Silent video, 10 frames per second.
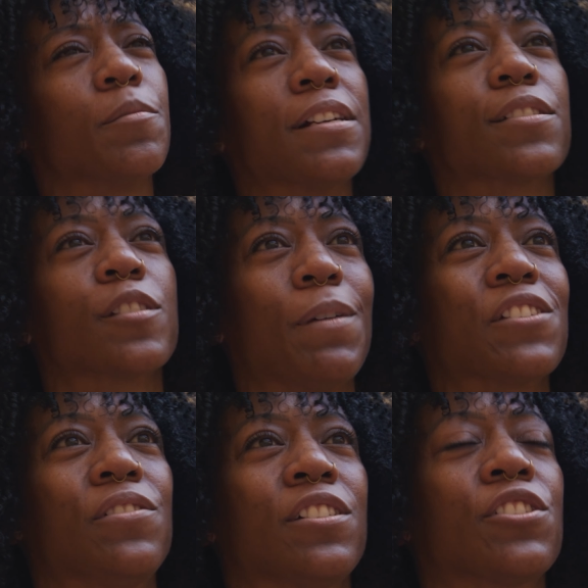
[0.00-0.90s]
That's what makes her
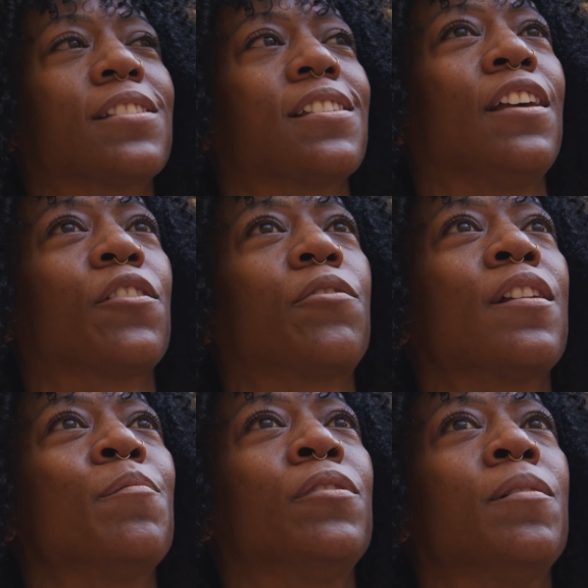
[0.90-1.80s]
special. It's just
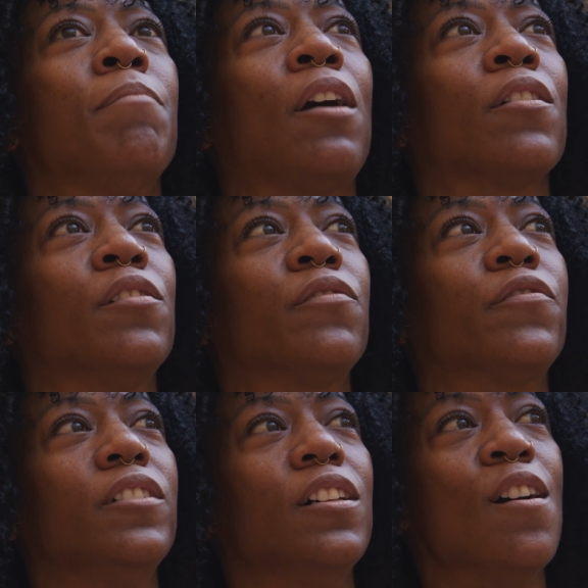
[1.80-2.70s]
incredible amount of
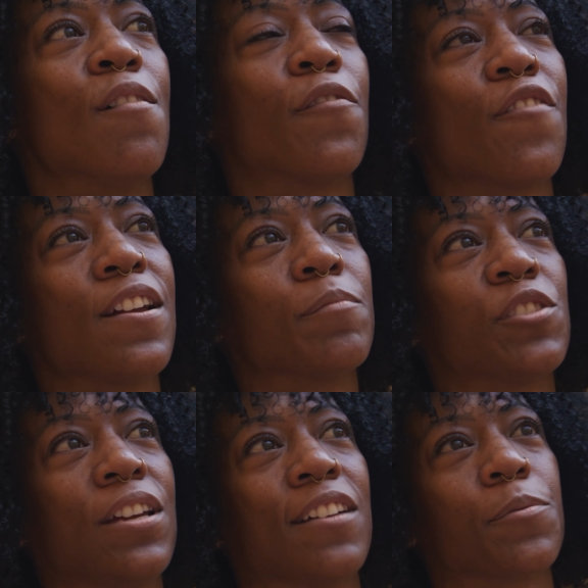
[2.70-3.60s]

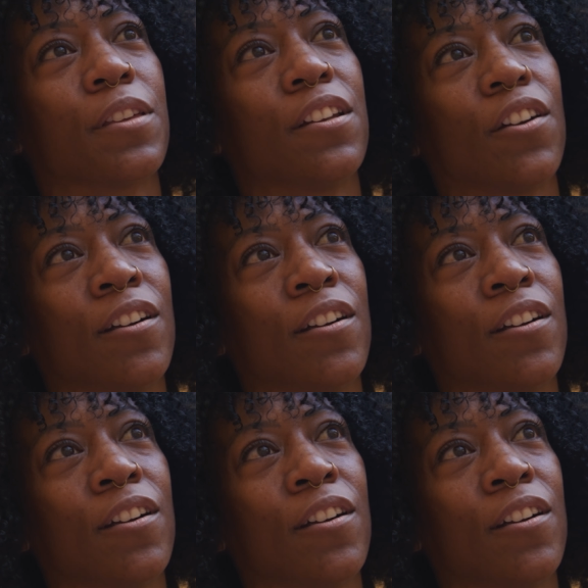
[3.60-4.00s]
freedom she has within